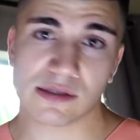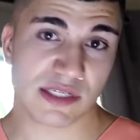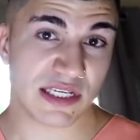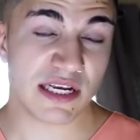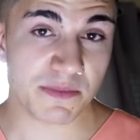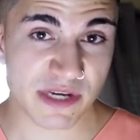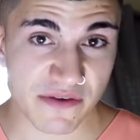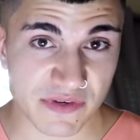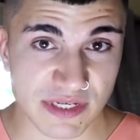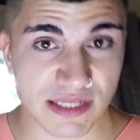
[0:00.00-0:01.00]
sleep
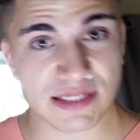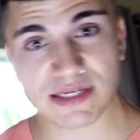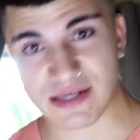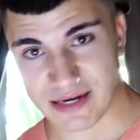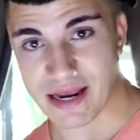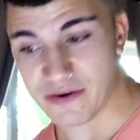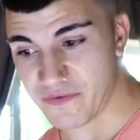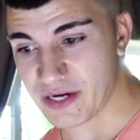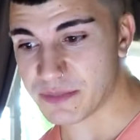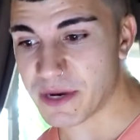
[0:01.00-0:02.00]
deficits can
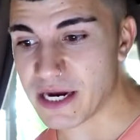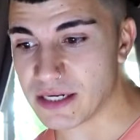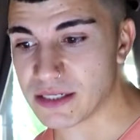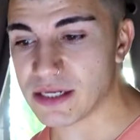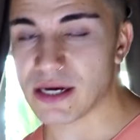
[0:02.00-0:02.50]
affect pain,